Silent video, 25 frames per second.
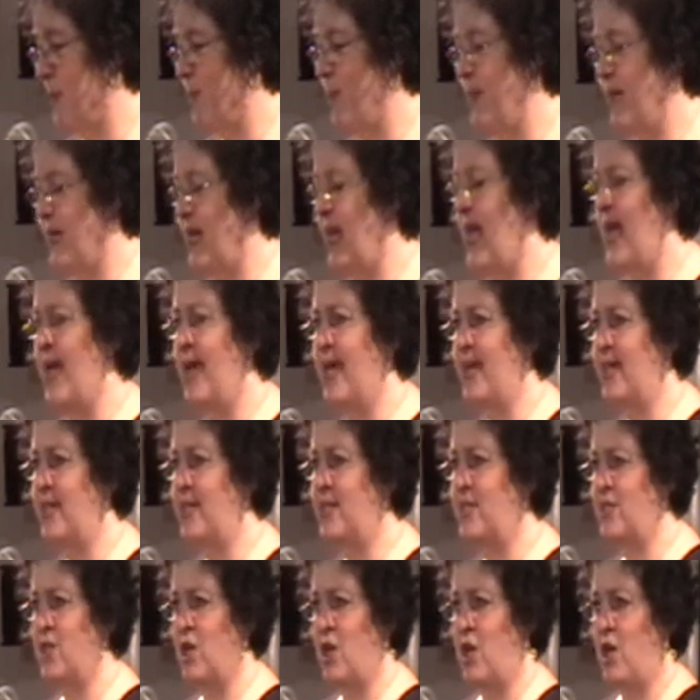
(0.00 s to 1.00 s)
Middle
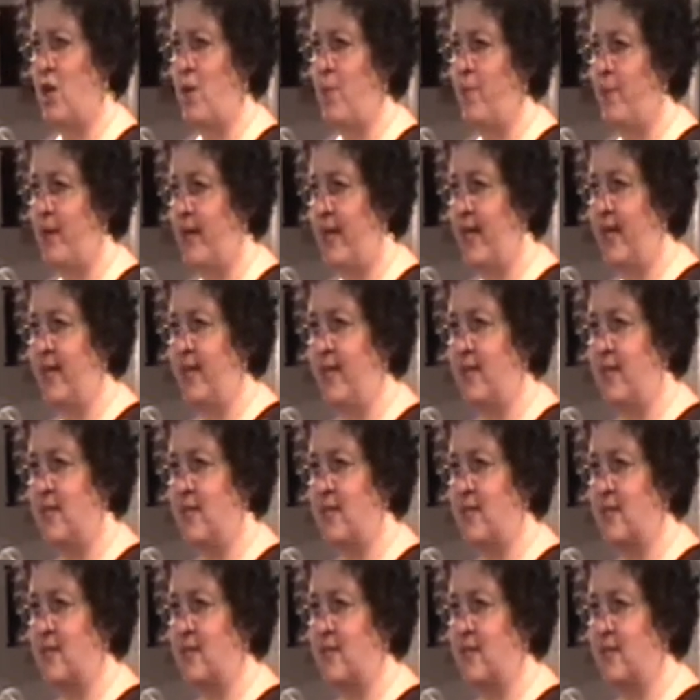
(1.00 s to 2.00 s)
age
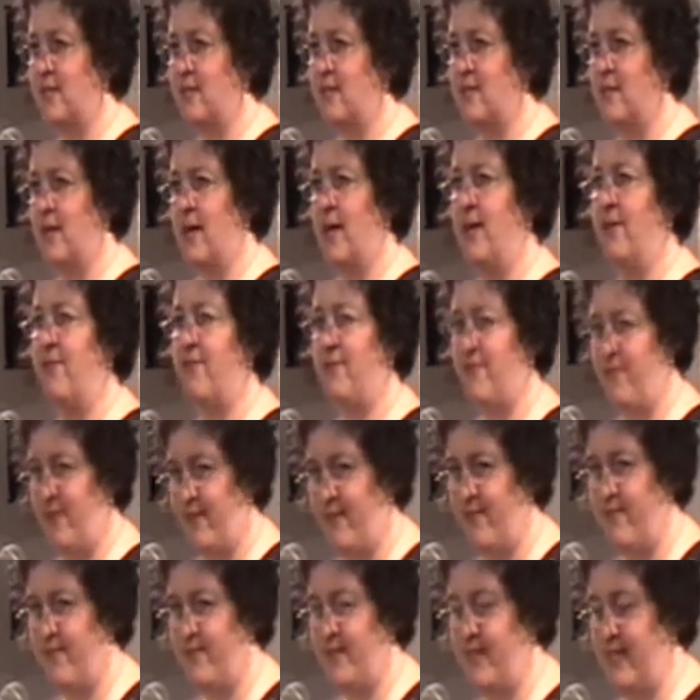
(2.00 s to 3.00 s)
begins at
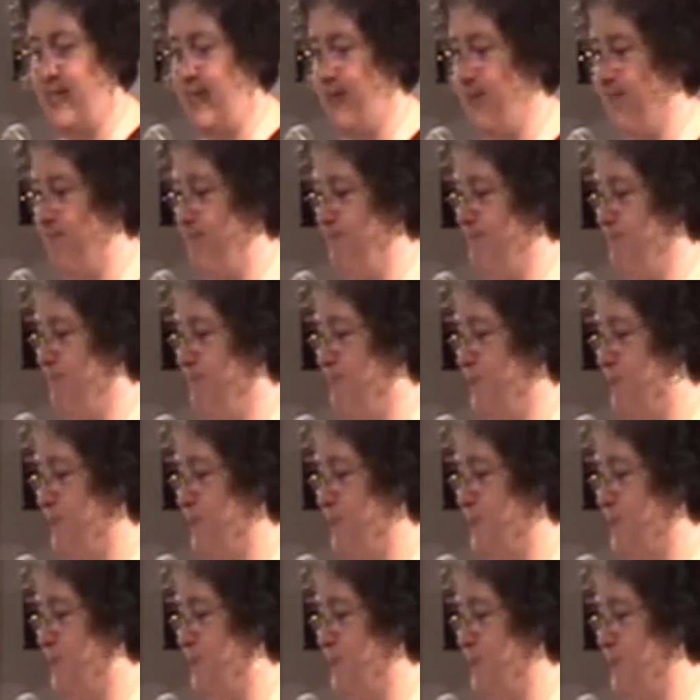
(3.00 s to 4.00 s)
50.
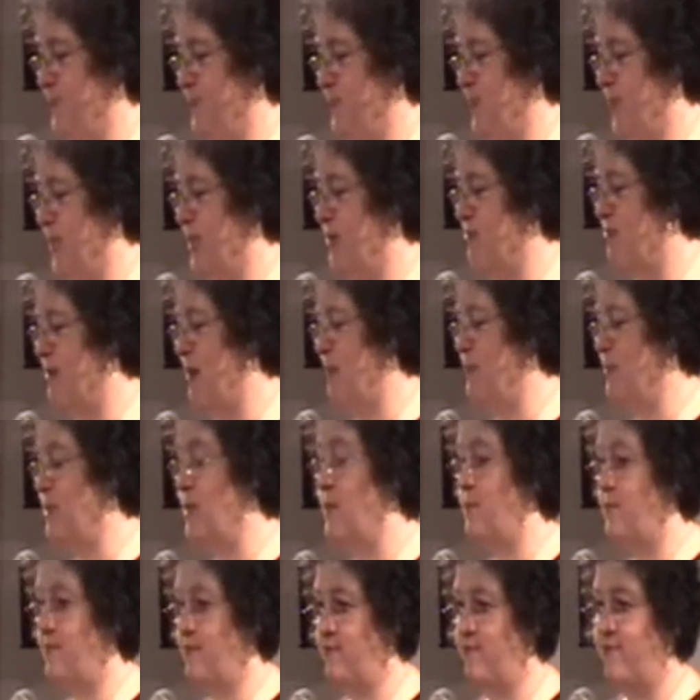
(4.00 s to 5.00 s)
It crept
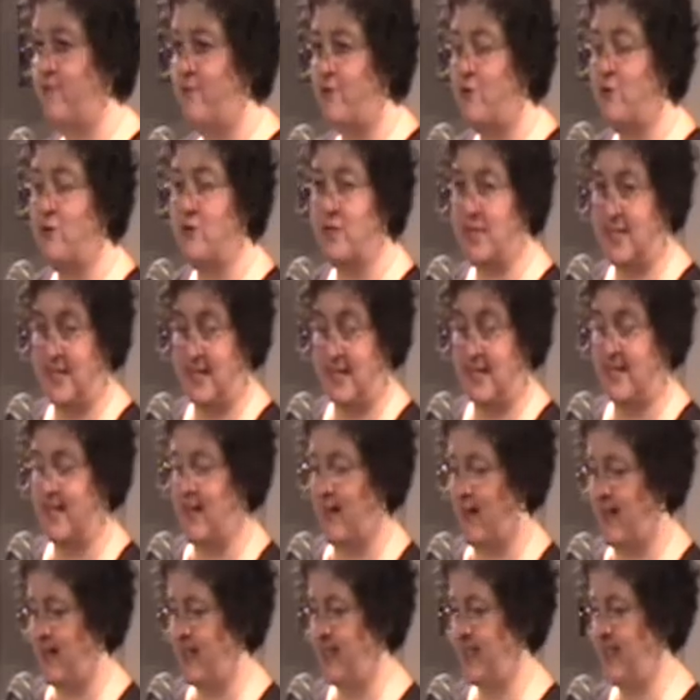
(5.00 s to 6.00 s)
up from 40 as
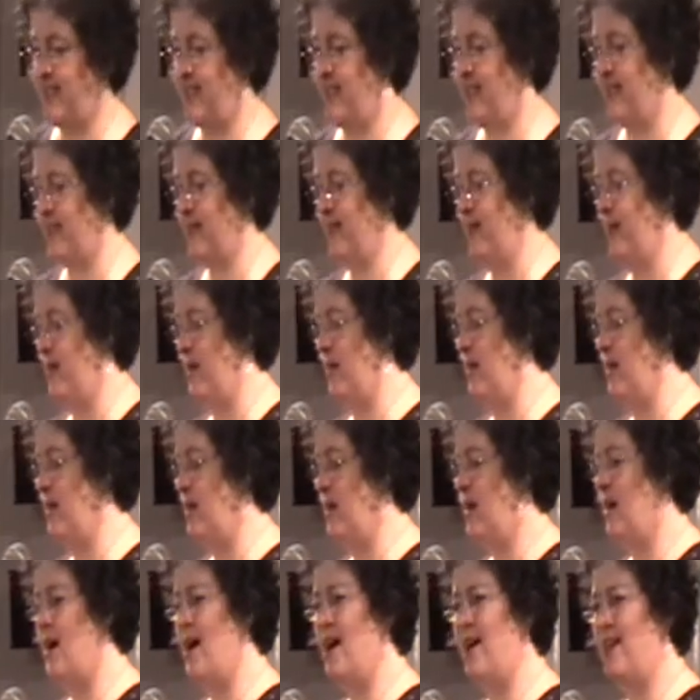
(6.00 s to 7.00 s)
I did.
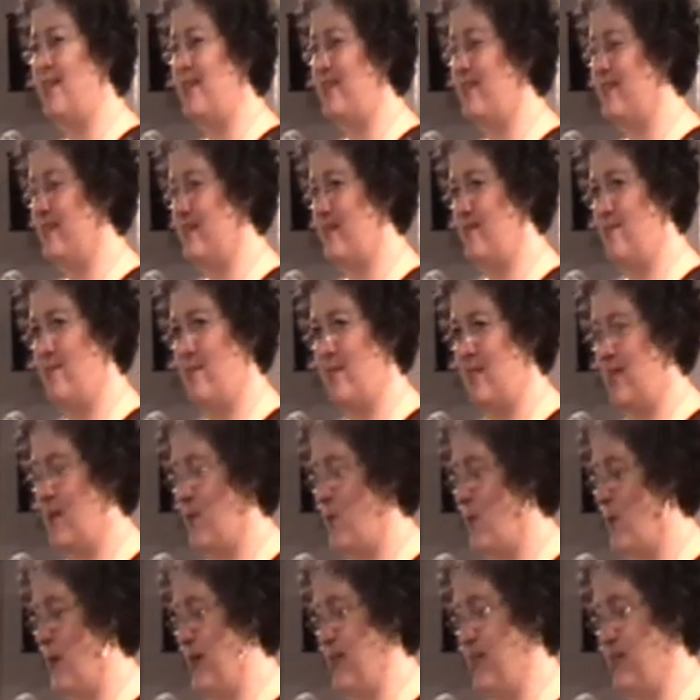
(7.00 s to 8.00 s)
I don't see
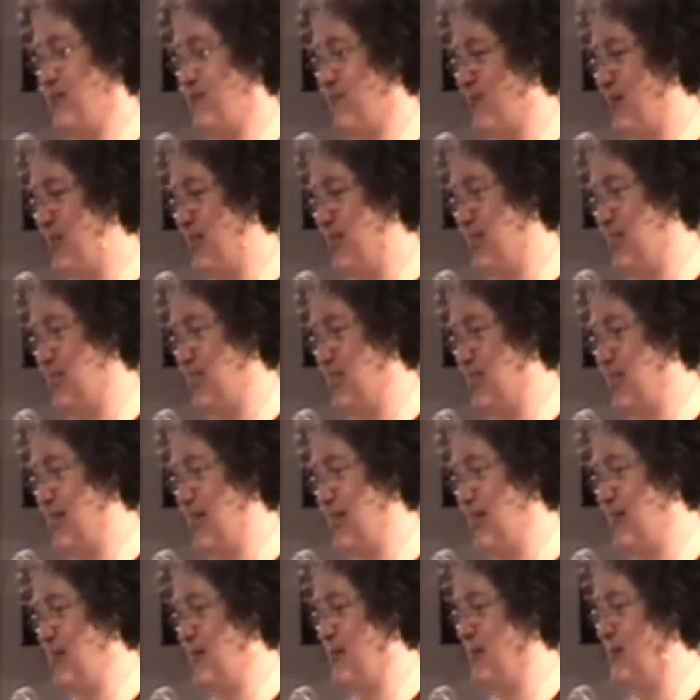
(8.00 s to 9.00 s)
a way to raise it
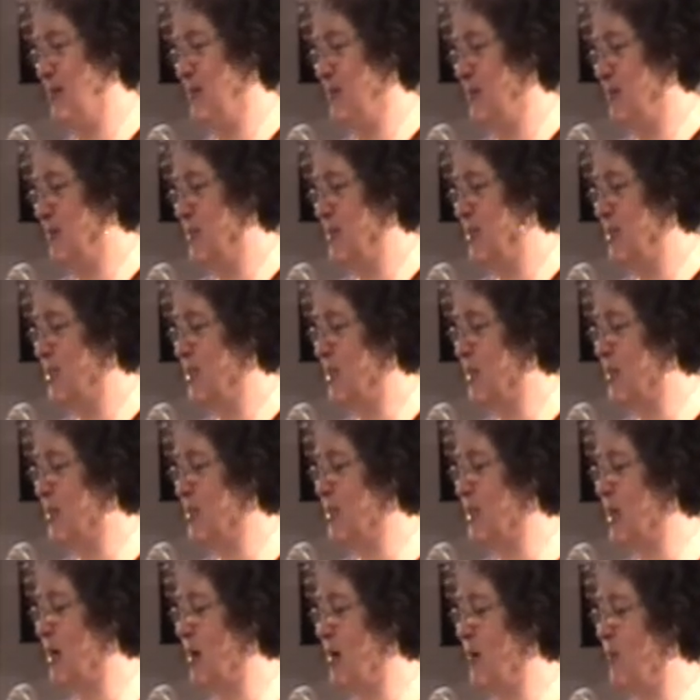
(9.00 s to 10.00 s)
again, so the
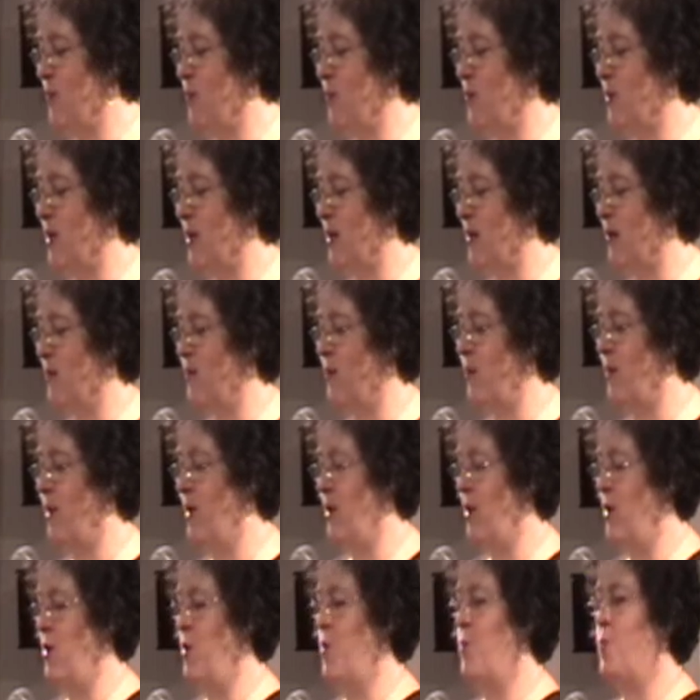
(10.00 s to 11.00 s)
time will come
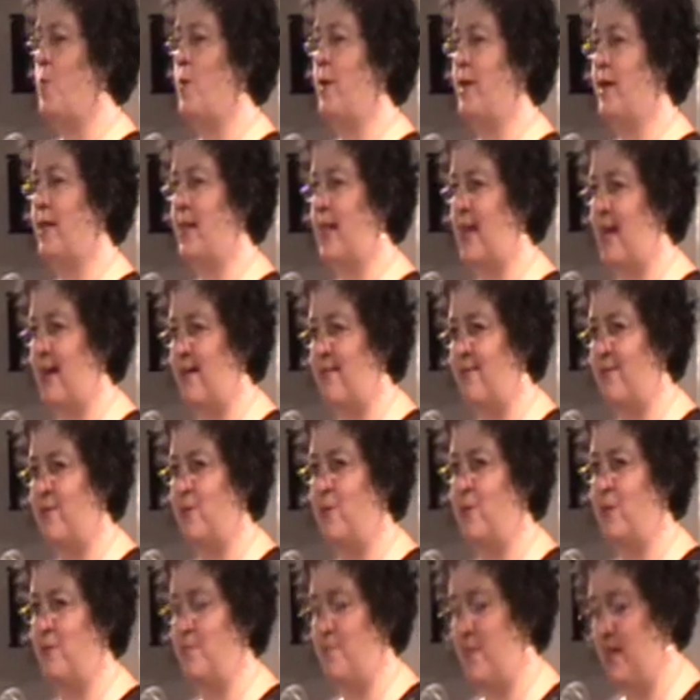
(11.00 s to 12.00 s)
when I'll have
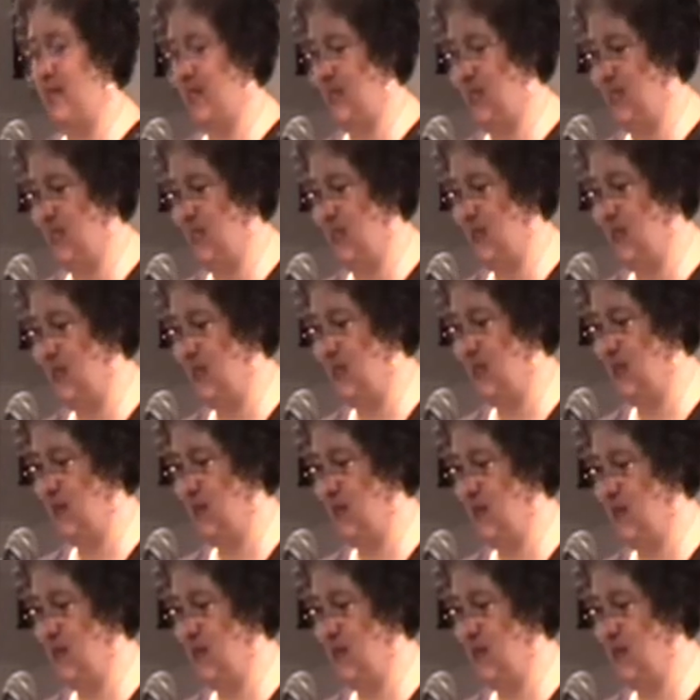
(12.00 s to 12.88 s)
to admit it,